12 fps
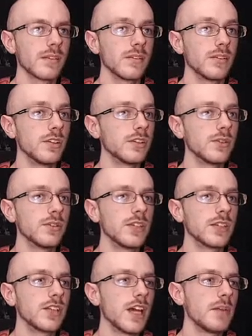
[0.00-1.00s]
And this dude
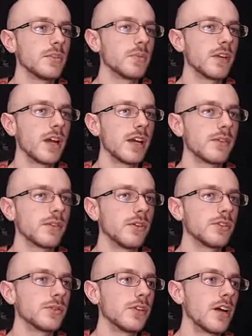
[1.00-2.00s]
takes damage, but not even
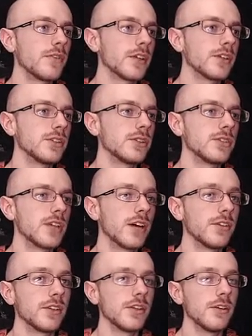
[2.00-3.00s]
close to enough. Like, this dude's
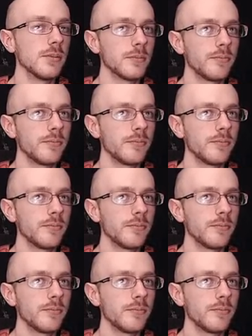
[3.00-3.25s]
healthy.